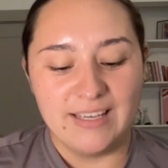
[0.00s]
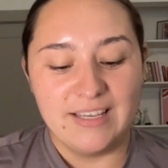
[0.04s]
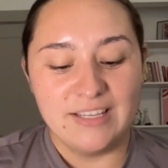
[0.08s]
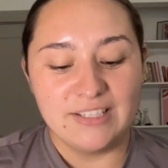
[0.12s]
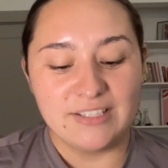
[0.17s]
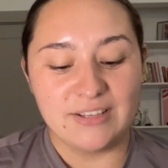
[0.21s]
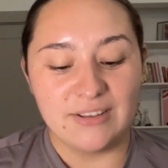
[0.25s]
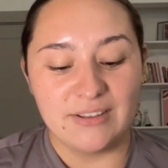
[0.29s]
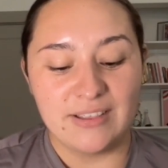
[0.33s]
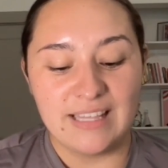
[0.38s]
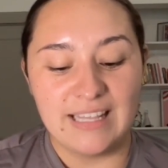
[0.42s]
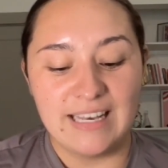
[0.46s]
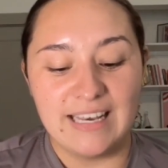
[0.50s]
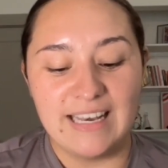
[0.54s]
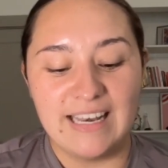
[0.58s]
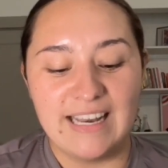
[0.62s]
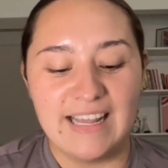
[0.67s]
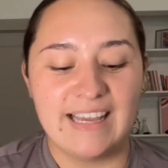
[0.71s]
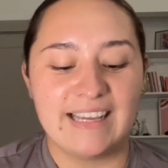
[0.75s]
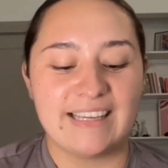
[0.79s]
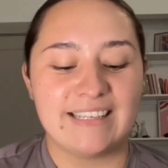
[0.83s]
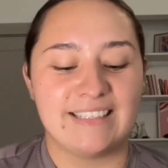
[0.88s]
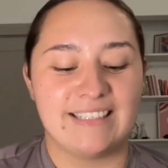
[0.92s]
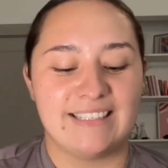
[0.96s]
So the
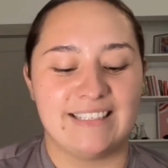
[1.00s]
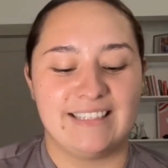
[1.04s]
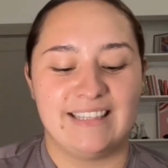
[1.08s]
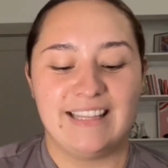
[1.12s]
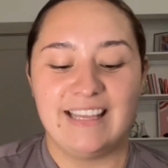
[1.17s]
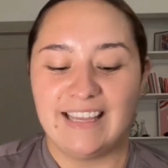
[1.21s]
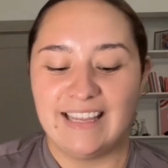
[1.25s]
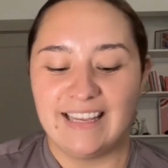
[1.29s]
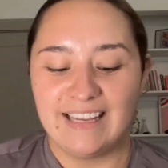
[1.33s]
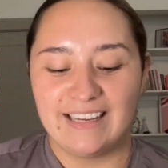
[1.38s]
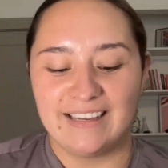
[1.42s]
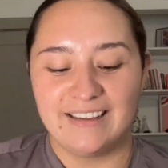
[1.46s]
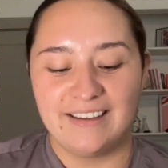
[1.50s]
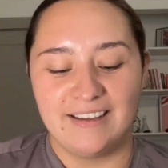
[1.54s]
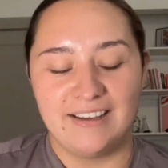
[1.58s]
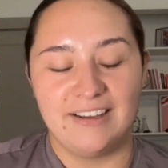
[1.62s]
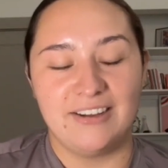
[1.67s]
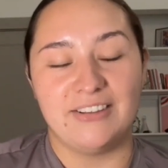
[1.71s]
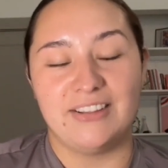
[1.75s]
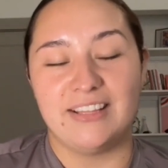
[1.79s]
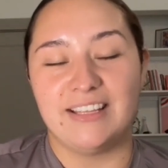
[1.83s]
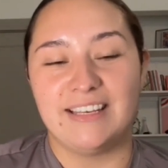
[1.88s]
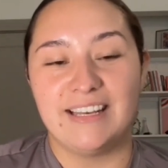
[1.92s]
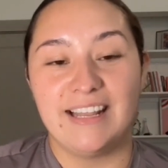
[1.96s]
next thing,
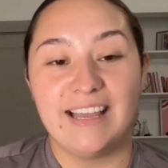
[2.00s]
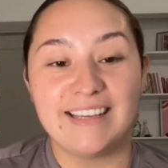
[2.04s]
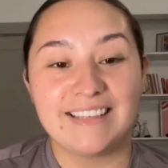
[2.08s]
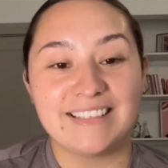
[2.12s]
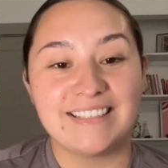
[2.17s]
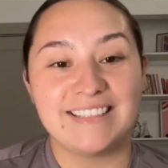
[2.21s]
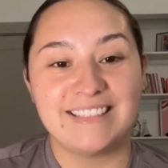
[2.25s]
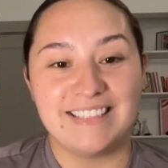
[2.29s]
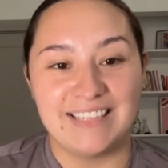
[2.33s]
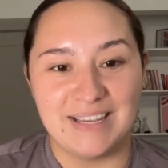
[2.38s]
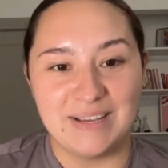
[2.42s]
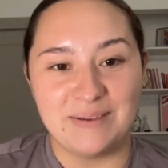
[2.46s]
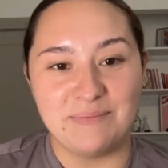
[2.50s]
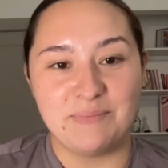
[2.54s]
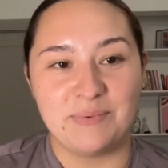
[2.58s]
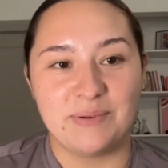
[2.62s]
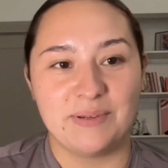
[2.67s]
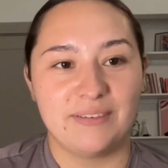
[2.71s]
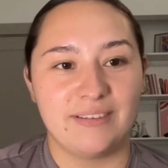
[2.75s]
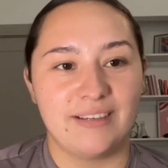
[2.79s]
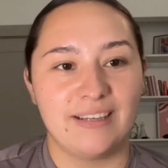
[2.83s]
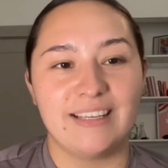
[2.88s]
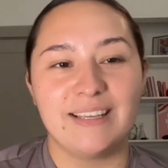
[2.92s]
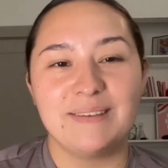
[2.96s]
or the next tip,
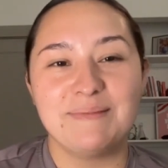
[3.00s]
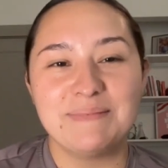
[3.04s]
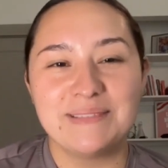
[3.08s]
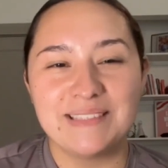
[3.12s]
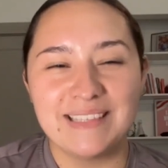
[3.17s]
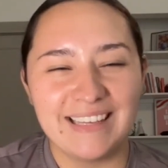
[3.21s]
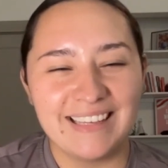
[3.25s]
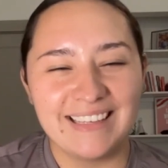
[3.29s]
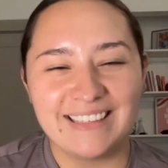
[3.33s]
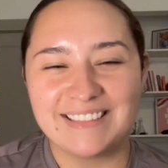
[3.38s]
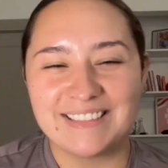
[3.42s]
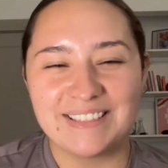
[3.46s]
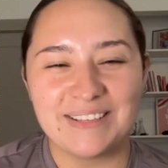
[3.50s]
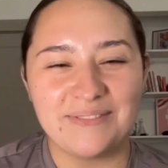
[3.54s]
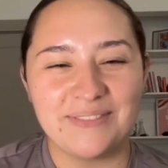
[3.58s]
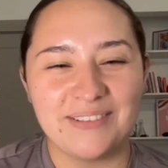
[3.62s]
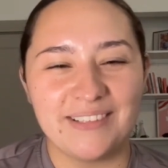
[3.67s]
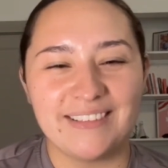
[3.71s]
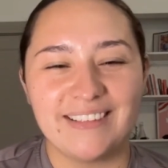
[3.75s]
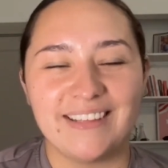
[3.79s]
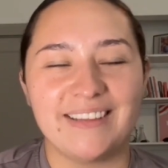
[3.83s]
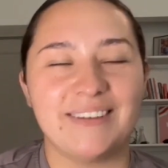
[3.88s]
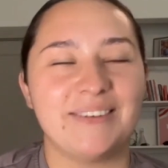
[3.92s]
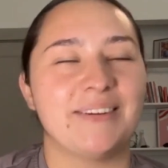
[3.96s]
I keep saying stuff
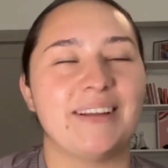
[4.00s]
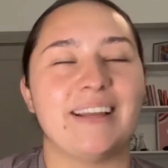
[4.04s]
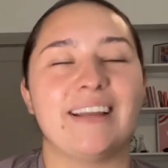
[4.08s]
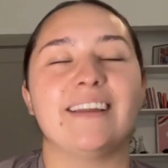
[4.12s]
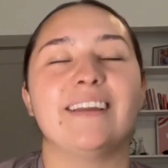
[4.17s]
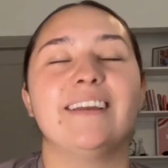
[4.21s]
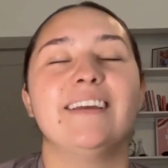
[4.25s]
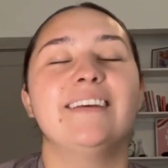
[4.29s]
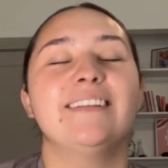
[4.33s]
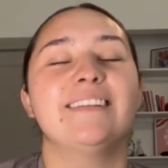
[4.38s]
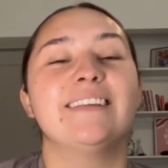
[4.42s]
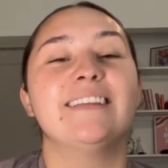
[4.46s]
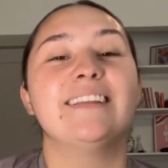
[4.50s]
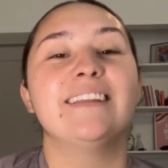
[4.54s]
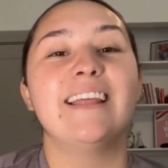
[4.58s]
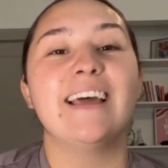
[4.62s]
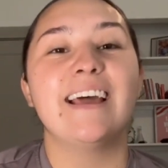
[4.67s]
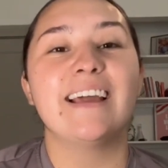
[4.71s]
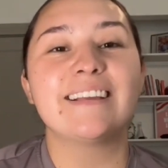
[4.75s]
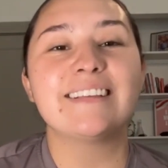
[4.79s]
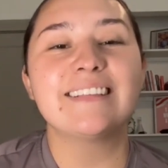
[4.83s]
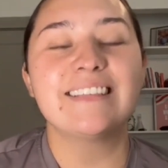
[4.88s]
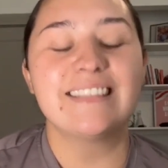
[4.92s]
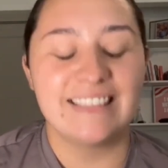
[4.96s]
like that. Okay. The
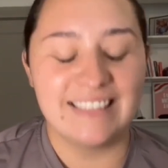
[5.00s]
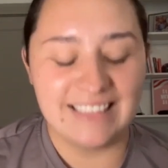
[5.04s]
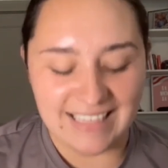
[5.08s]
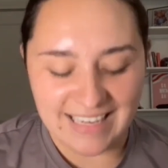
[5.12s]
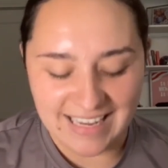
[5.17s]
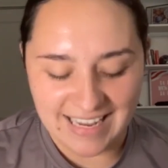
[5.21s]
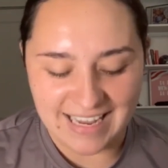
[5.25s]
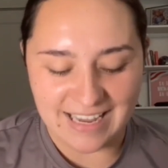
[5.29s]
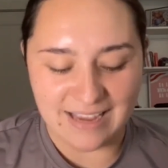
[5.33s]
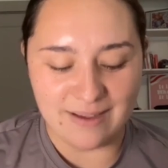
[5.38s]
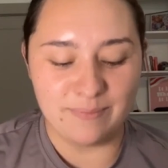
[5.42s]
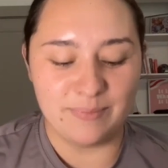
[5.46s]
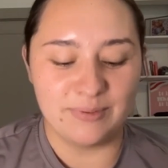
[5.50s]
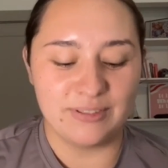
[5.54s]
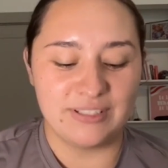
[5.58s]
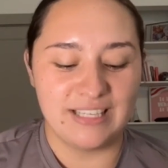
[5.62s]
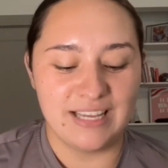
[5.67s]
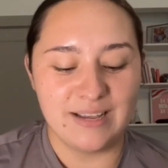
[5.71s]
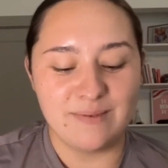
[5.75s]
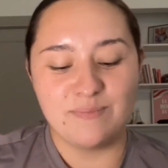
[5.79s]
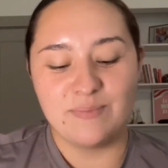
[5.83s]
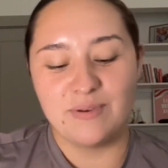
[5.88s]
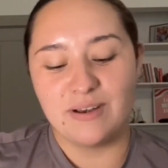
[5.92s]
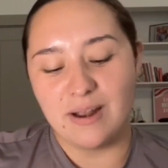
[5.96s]
next tip
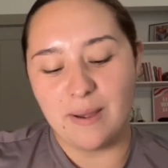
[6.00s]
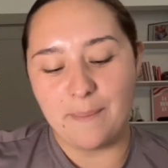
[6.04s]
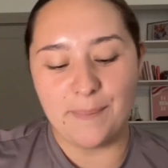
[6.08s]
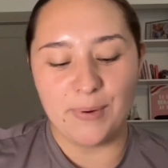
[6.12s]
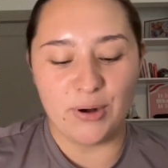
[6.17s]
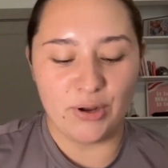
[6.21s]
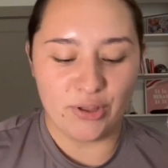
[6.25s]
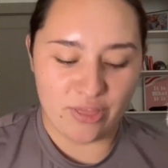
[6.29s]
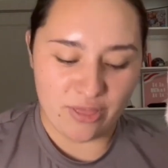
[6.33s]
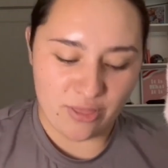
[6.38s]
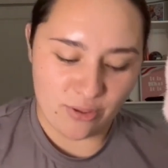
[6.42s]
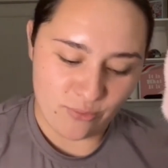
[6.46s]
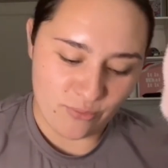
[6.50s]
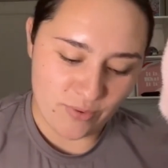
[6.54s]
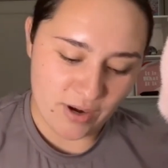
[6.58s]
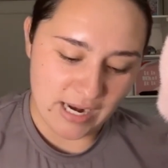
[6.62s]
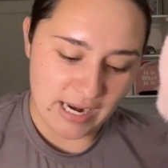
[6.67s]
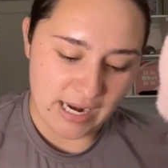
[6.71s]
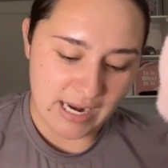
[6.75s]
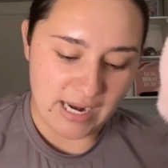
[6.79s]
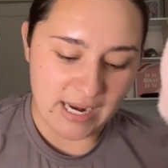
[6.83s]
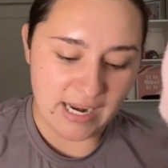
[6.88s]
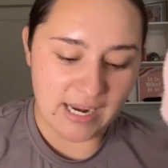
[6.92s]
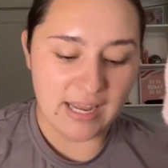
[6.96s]
number
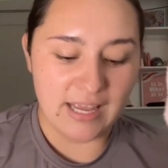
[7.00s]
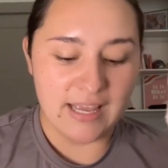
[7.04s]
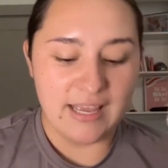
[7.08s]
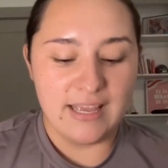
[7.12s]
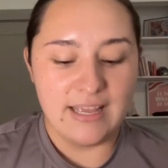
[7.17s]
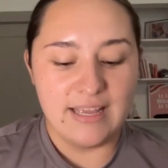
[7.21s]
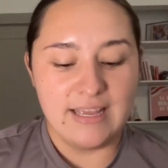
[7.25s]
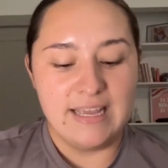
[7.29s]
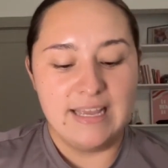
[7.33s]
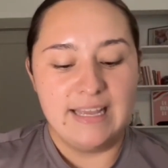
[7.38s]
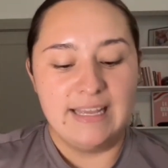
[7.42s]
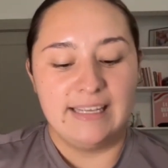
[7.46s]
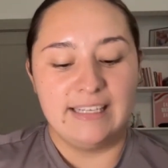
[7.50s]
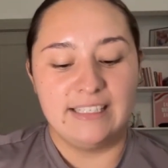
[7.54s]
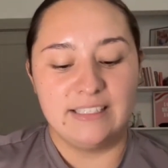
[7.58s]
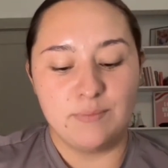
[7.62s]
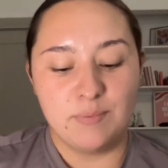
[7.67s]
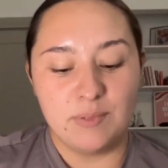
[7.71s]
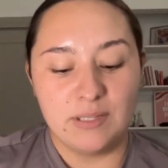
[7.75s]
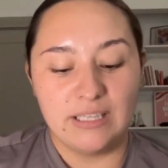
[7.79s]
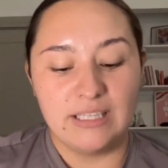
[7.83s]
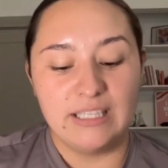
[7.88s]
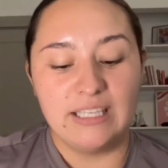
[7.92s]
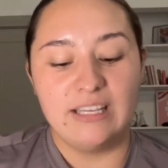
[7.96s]
3 is
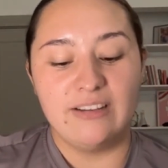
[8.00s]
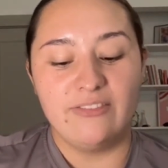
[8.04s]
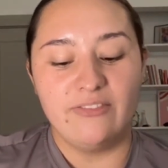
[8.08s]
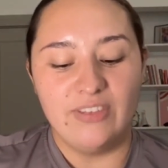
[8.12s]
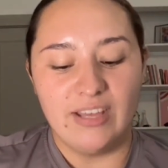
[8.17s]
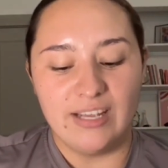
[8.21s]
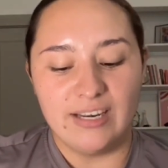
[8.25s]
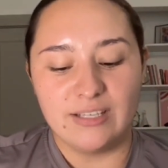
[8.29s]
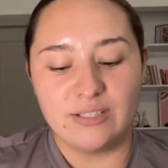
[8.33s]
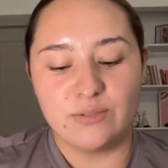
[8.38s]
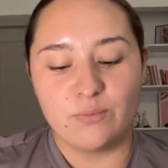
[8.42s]
believe that